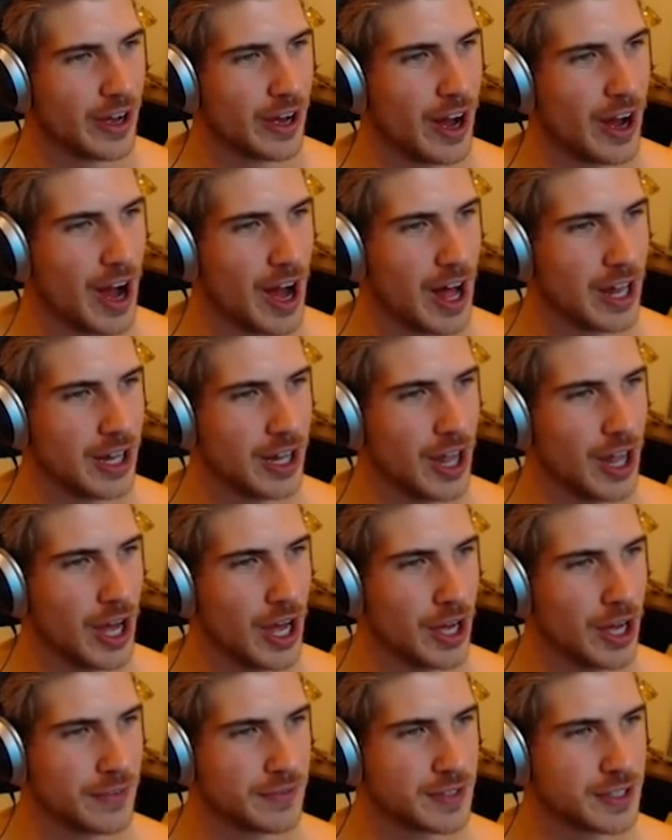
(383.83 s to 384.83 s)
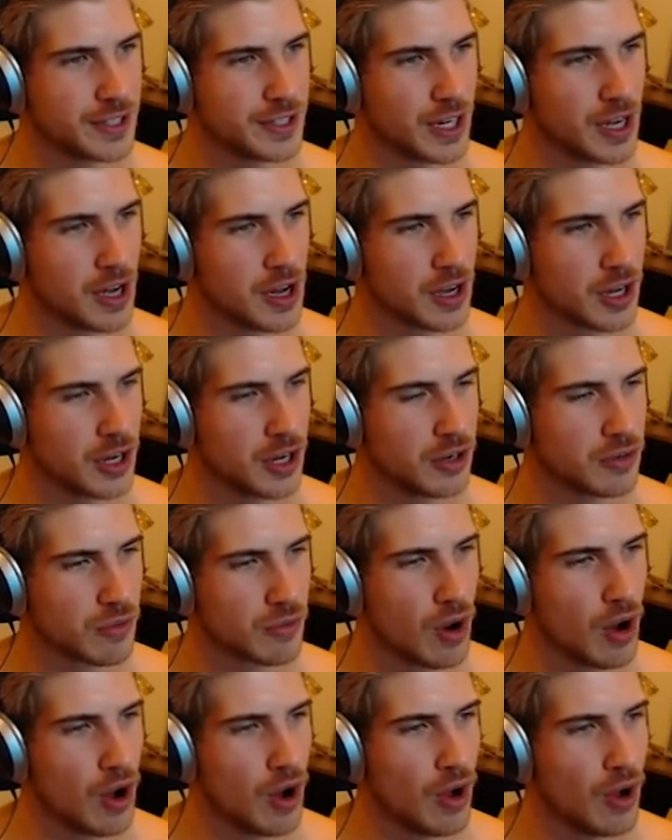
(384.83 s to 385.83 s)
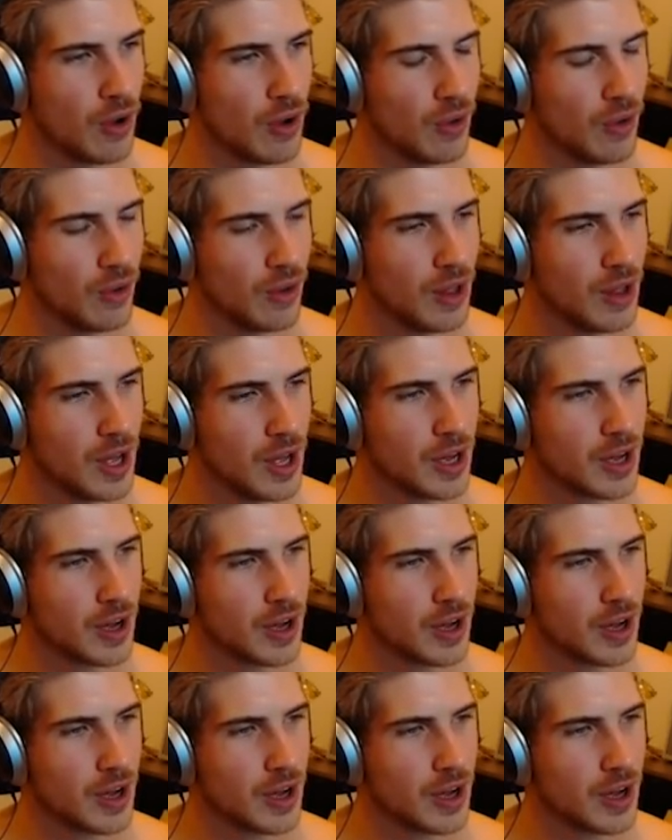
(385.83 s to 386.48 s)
I love to tuck and roll.